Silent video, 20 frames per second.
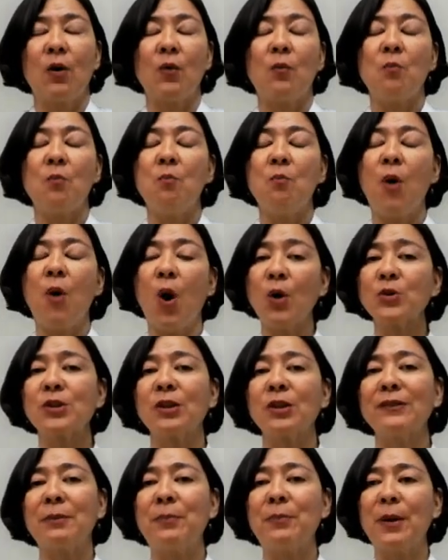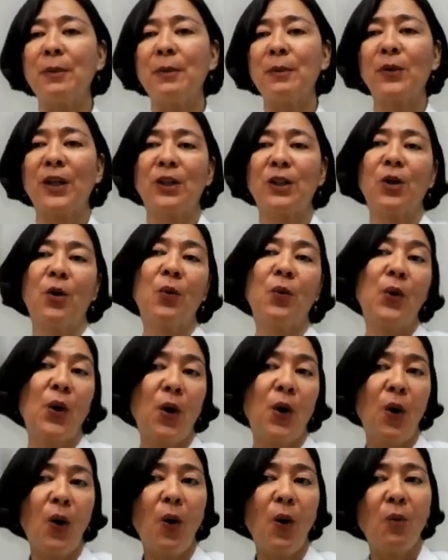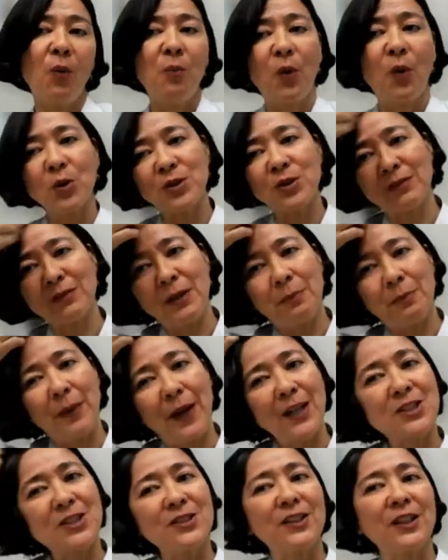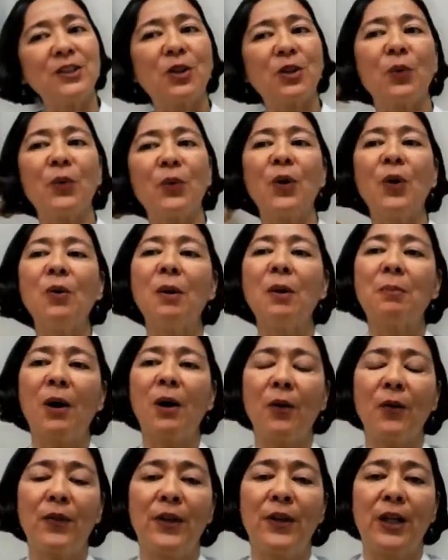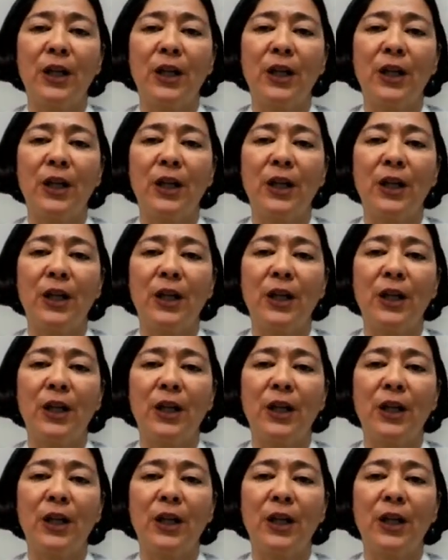most of the people, they don't know, most of the patients, they don't know about the